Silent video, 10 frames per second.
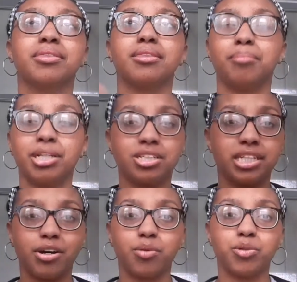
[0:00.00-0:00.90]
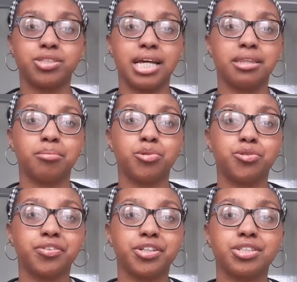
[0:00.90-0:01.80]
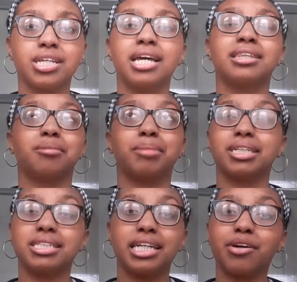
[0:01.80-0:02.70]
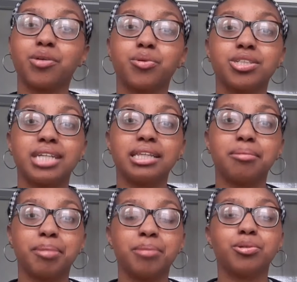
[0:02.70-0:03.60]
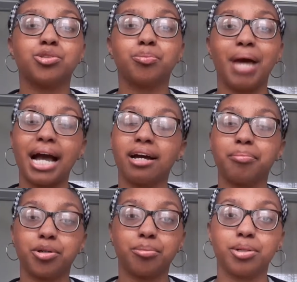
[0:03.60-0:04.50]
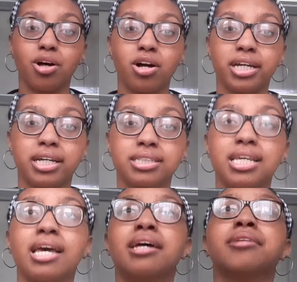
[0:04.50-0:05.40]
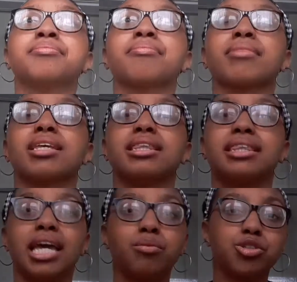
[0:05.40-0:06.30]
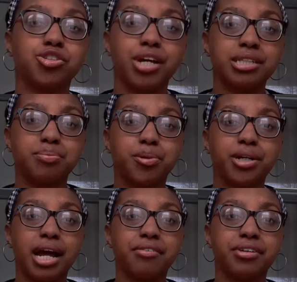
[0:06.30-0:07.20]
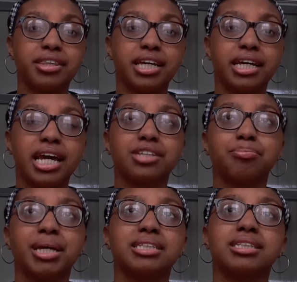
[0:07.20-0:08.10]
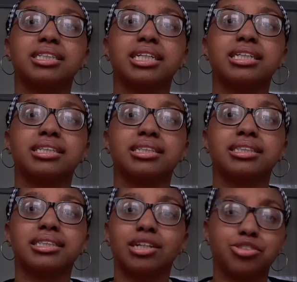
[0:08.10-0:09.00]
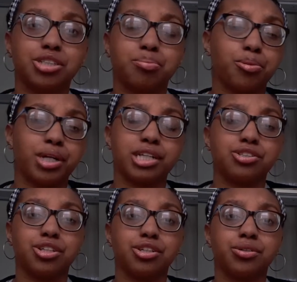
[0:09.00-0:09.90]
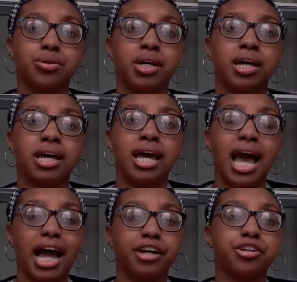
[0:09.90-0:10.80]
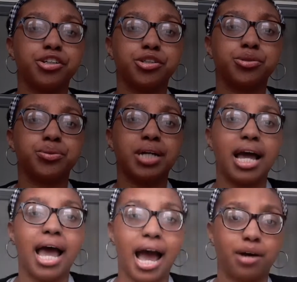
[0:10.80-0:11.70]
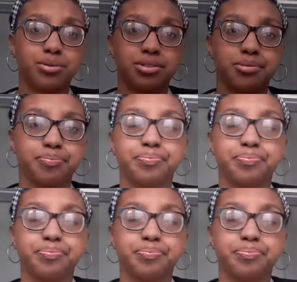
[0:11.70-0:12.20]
The military will send the movers, the military will send the people to pack up your belongings. They will transport everything and basically they'll just bring it to you at your new house.